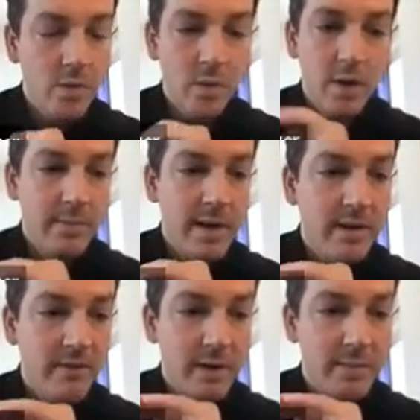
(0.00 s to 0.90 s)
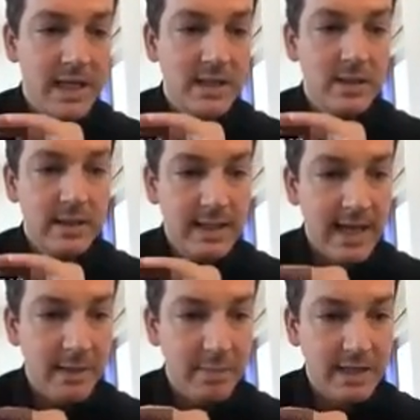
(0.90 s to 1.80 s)
worry about the Firebase
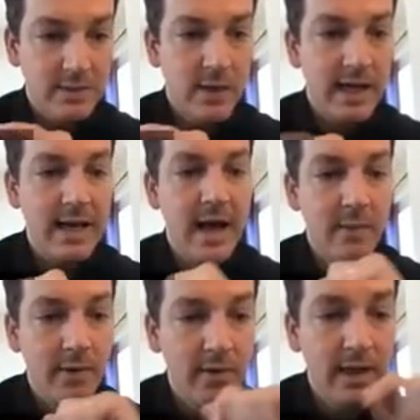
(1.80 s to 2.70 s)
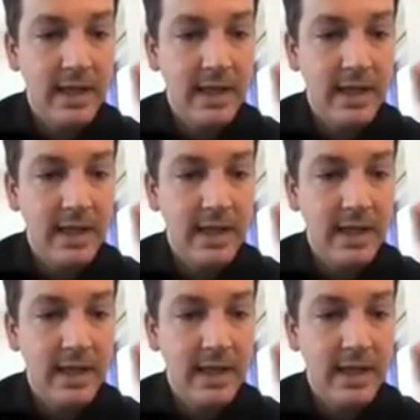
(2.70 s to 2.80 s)
database right now. We only